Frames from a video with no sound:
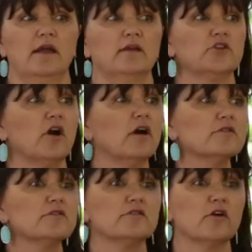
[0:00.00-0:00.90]
And
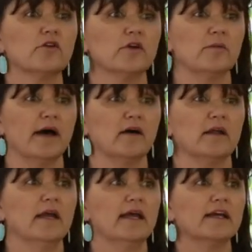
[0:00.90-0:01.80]
Charles is so good about
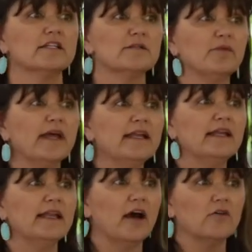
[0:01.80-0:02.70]

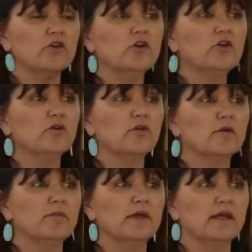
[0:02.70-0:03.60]
explaining how you
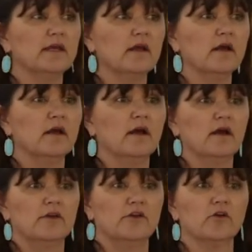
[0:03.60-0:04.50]
can be
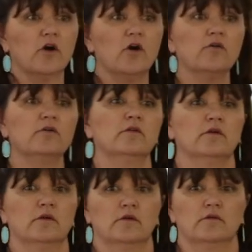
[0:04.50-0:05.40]
your own
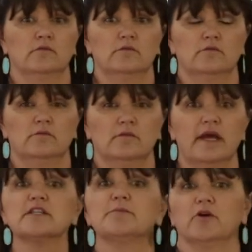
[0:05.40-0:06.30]

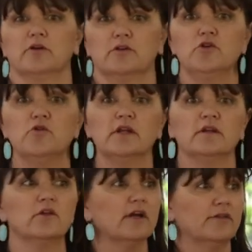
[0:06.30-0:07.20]
expert. You
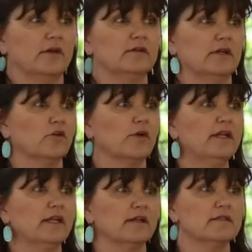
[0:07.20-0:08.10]
can look at the
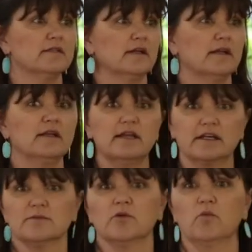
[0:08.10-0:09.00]
ingredients in an
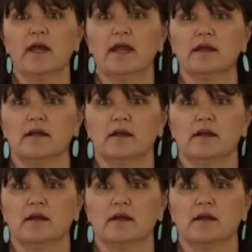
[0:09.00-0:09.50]
expert way.